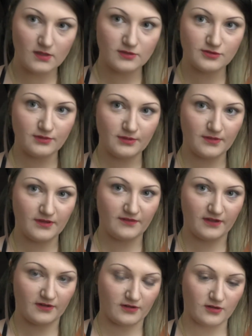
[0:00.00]
sweep my
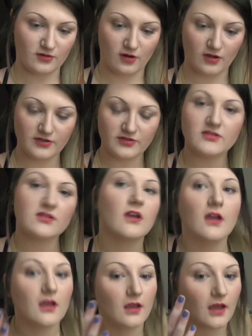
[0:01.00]
finger across
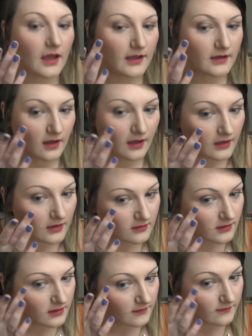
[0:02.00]
and like
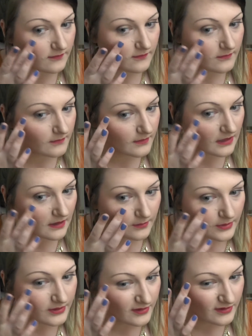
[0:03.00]
kind of
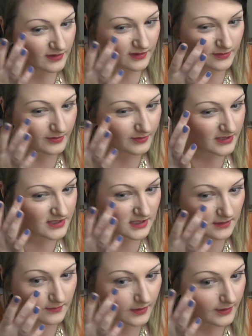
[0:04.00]
put it on the top of my
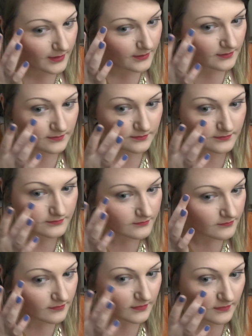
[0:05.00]
cheekbone,
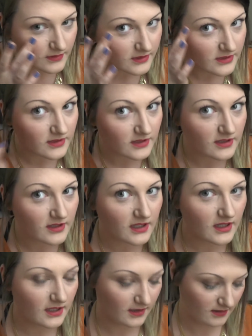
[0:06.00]
which is just
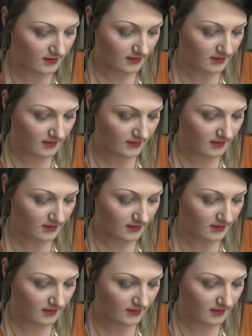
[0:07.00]
here.